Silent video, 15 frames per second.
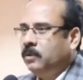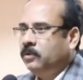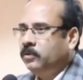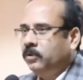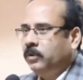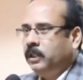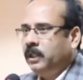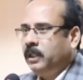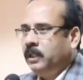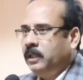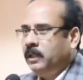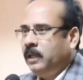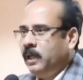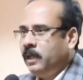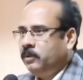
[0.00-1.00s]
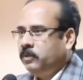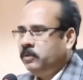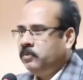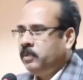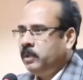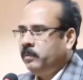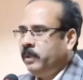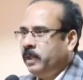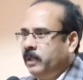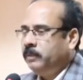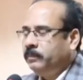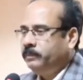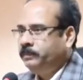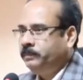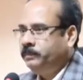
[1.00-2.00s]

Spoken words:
So the EROs will be